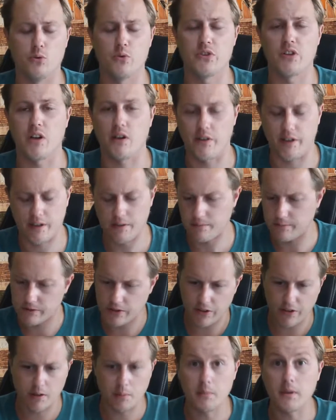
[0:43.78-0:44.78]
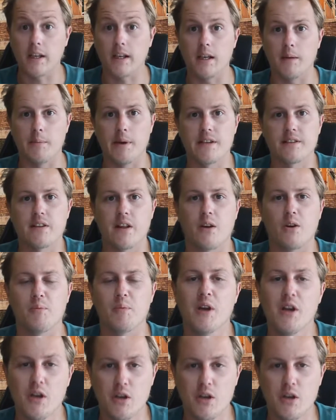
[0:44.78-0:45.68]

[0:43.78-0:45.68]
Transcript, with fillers: Sorry, completely messed that up.